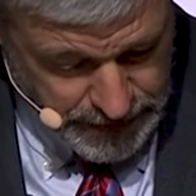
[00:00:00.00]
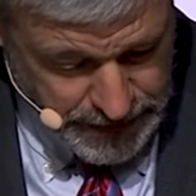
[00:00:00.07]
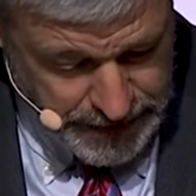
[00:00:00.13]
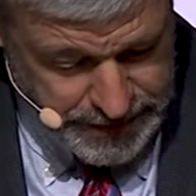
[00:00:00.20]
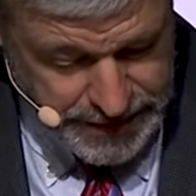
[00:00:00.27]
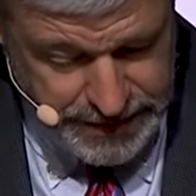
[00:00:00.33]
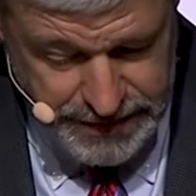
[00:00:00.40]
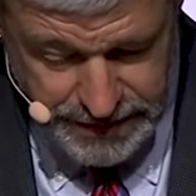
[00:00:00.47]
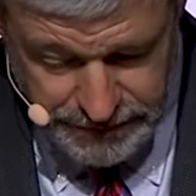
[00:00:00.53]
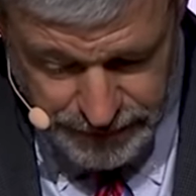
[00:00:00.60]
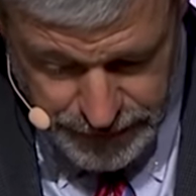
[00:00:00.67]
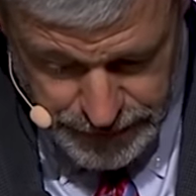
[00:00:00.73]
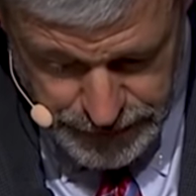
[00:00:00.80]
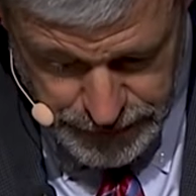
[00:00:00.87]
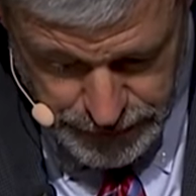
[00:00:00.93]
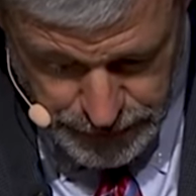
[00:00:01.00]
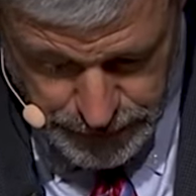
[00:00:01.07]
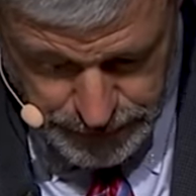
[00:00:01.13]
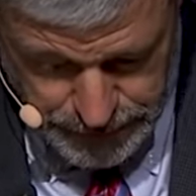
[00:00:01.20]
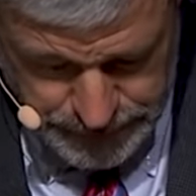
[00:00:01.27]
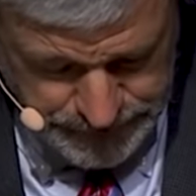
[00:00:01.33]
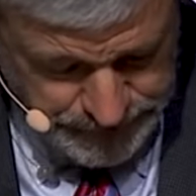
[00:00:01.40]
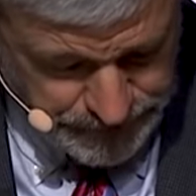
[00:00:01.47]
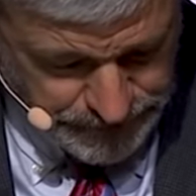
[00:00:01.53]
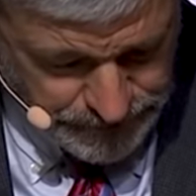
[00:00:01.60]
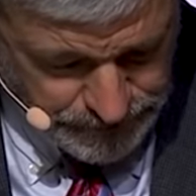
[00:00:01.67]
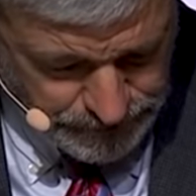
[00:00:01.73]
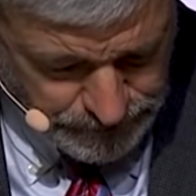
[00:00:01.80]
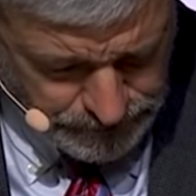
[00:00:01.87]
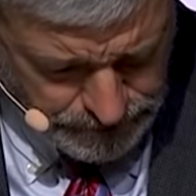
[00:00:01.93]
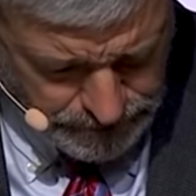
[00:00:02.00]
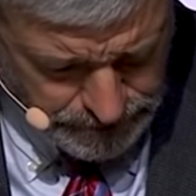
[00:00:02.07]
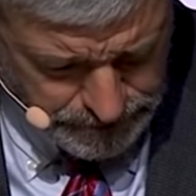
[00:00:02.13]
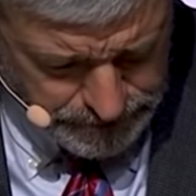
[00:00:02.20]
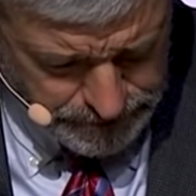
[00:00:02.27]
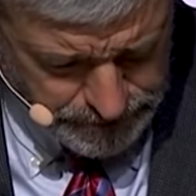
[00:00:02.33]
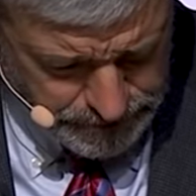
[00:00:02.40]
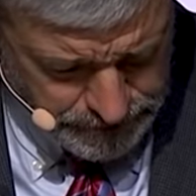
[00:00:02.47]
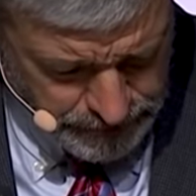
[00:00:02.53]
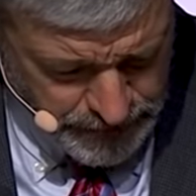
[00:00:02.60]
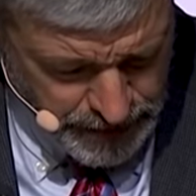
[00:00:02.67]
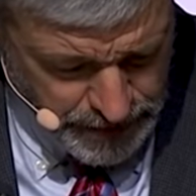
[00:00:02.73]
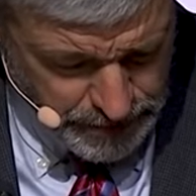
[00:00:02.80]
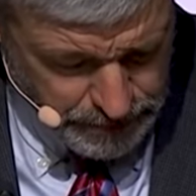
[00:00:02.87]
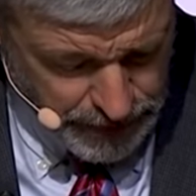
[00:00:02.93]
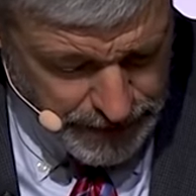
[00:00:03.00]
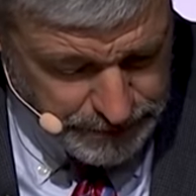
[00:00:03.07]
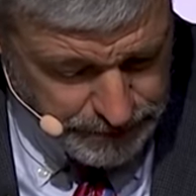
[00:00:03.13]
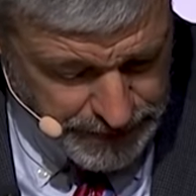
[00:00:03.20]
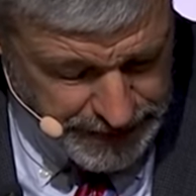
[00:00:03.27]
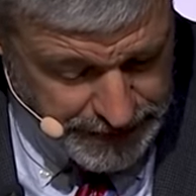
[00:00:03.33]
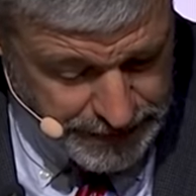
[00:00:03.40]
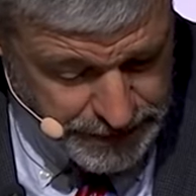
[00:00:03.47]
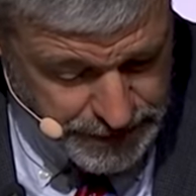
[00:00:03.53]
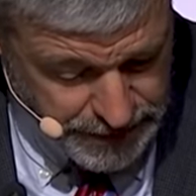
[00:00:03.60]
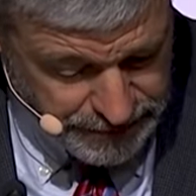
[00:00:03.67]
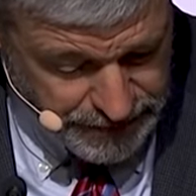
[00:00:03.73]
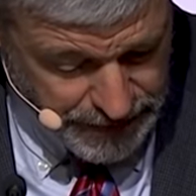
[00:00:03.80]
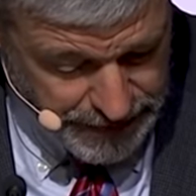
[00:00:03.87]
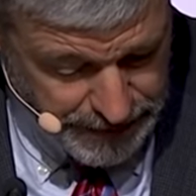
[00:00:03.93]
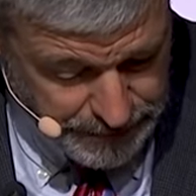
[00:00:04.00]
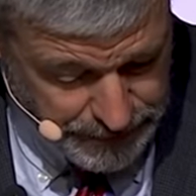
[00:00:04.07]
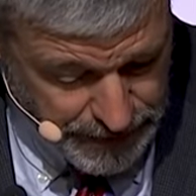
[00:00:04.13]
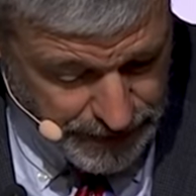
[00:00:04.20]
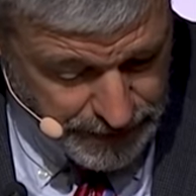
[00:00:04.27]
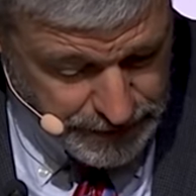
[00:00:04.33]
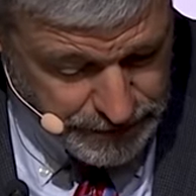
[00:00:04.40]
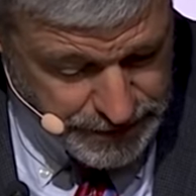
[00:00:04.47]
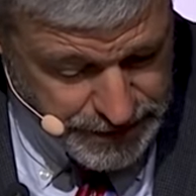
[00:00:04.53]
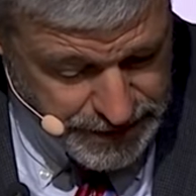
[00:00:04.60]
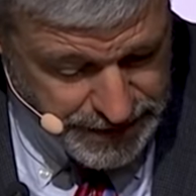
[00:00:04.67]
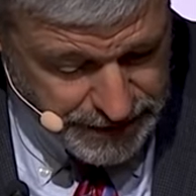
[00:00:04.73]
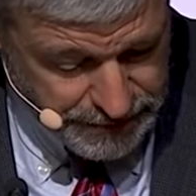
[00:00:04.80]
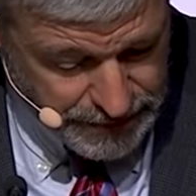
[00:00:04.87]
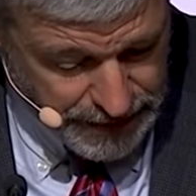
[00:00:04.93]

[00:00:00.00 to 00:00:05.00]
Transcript: he says in verse 2 by means of the hypocrisy of